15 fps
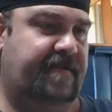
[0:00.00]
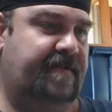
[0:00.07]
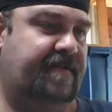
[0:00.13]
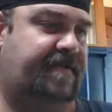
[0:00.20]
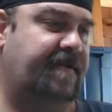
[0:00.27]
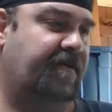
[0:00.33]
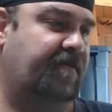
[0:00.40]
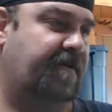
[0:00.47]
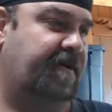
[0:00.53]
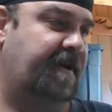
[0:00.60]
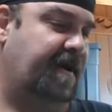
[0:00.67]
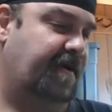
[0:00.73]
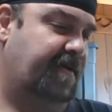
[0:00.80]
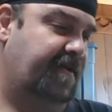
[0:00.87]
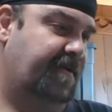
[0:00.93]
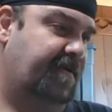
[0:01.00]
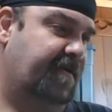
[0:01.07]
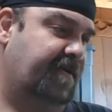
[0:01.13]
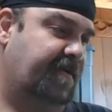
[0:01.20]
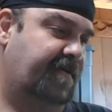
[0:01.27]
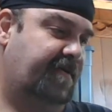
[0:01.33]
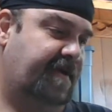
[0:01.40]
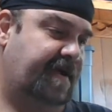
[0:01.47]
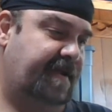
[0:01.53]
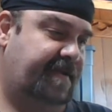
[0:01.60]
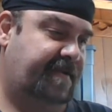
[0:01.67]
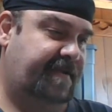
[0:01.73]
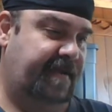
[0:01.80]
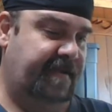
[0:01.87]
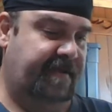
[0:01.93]
someone down the road when I
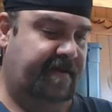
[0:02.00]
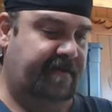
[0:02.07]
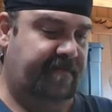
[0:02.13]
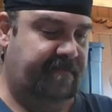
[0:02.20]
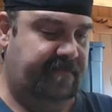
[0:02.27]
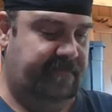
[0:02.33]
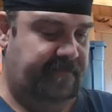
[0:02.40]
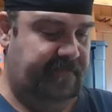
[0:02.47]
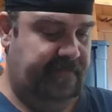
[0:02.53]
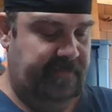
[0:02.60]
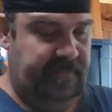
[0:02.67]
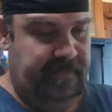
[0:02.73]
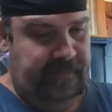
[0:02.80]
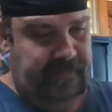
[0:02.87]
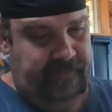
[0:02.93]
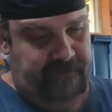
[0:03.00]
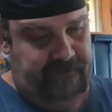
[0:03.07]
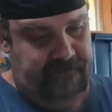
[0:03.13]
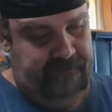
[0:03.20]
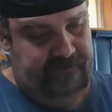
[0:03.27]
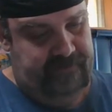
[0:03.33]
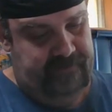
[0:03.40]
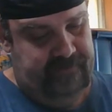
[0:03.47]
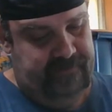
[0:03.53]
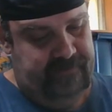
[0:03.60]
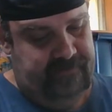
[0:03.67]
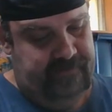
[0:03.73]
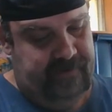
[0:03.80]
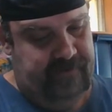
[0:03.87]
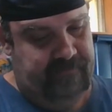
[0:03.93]
see them. It's
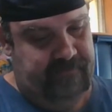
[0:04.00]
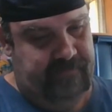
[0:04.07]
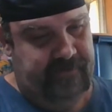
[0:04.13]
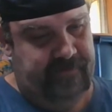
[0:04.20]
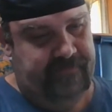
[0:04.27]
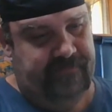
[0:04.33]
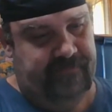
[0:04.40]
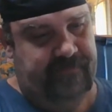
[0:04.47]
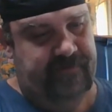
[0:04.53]
a great book for